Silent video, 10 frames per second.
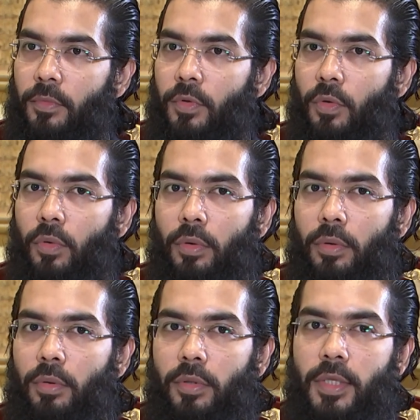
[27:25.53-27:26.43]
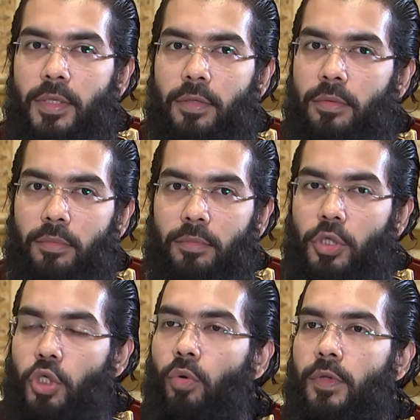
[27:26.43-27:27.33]
So this
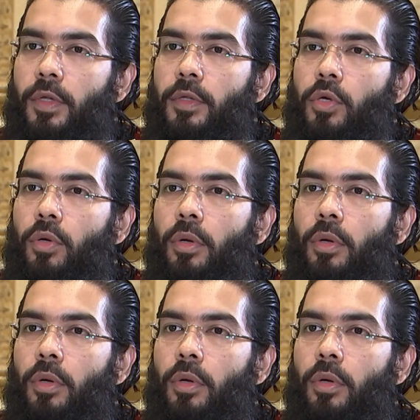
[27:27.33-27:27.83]
shows us,